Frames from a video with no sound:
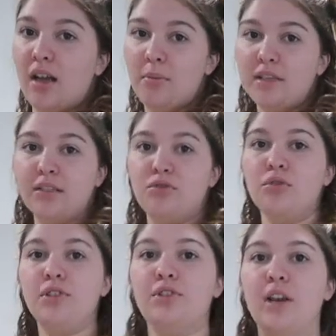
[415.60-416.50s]
But the
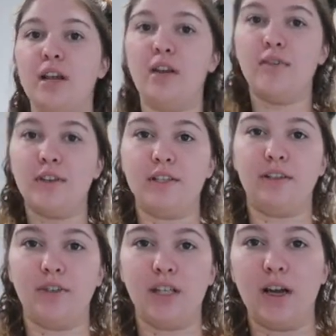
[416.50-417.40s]
drawstring obviously
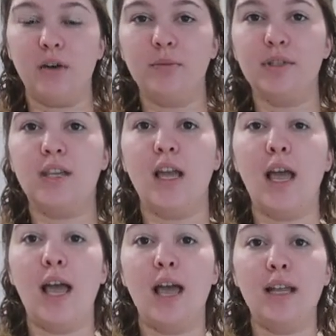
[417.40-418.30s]
really helps.
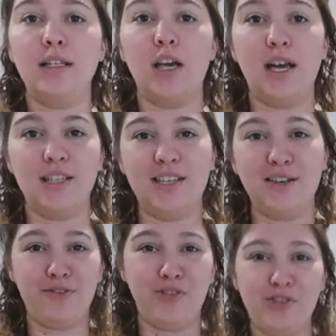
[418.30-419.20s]
And I did a
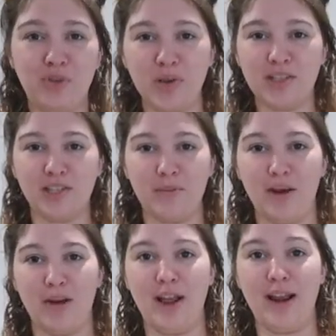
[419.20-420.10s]
few squats in the
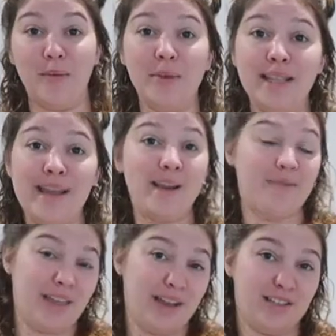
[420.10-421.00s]
mirror and I believe
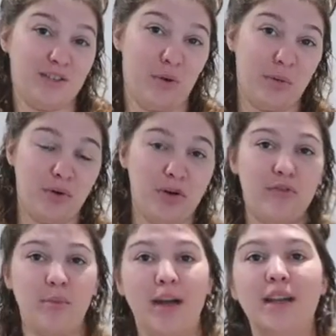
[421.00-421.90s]
they are squat proof,
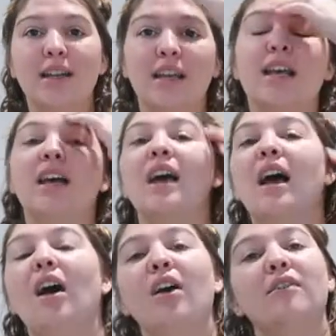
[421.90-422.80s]
but
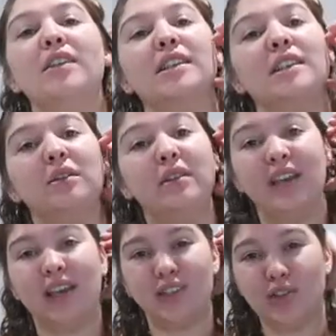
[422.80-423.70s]
obviously with
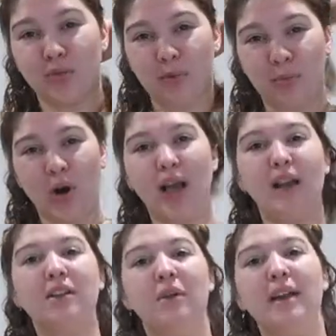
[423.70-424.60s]
like super bright
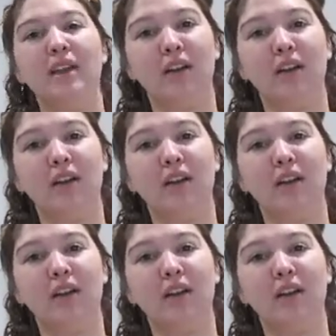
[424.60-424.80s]
underwear, you're